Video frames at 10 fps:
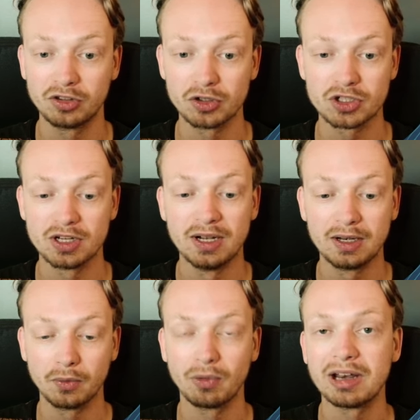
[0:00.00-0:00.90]
Just
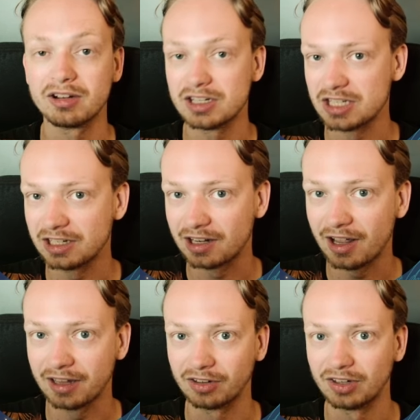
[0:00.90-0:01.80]
render this in the
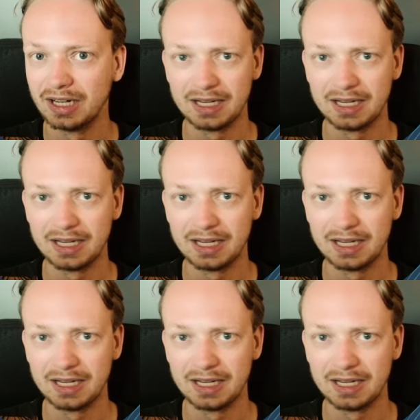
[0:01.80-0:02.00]
client.